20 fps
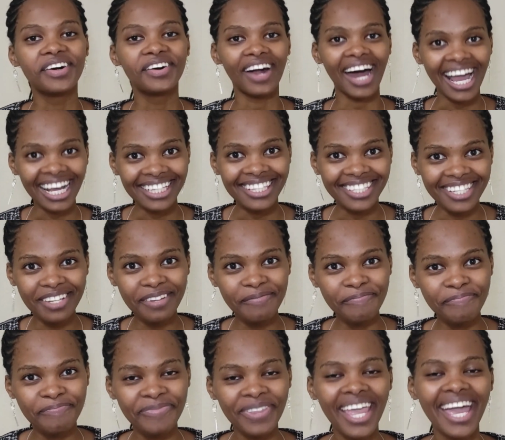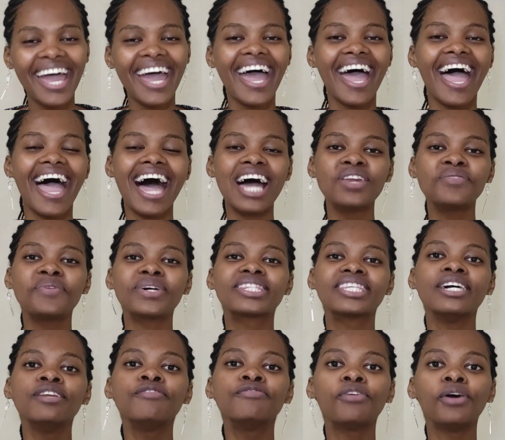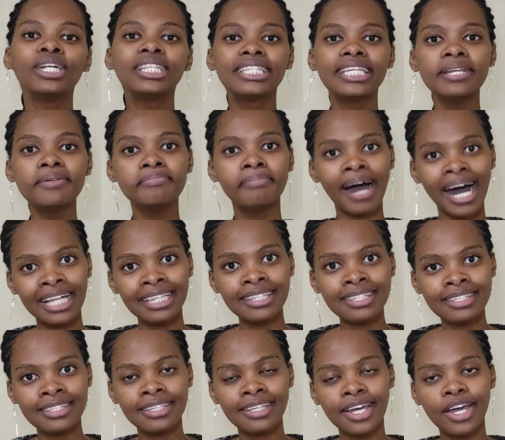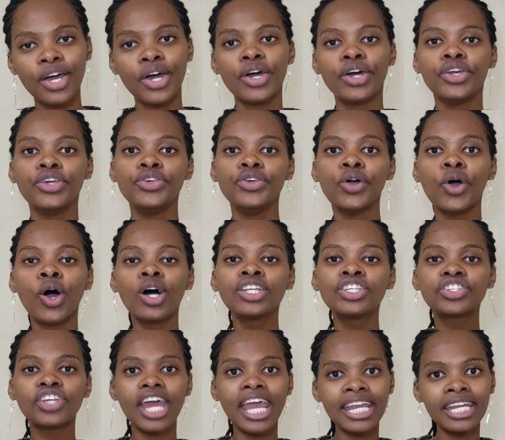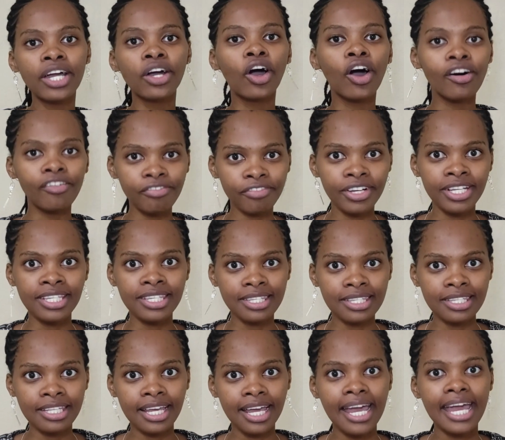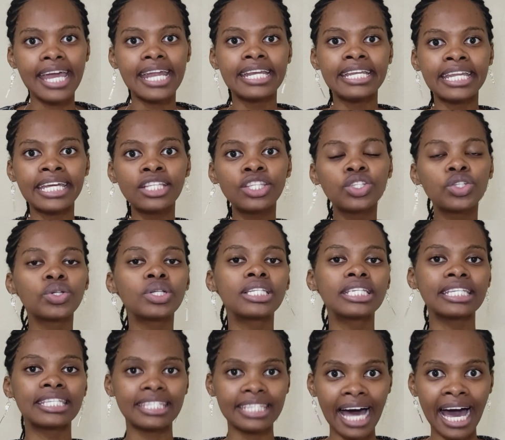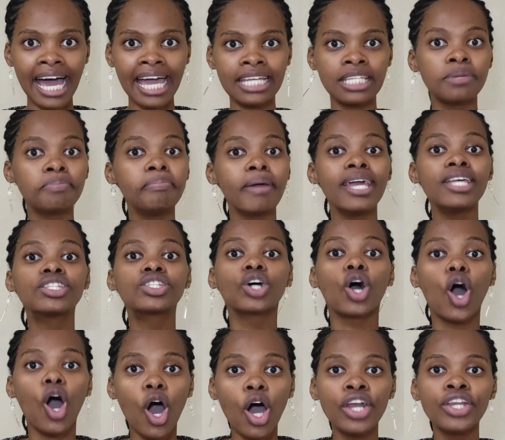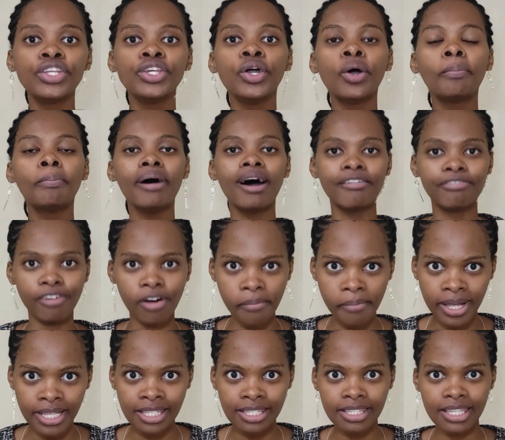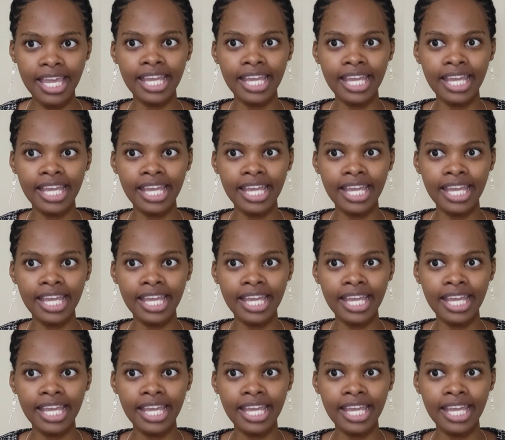right? And within 14 months, your training office needs to decide based on your performance.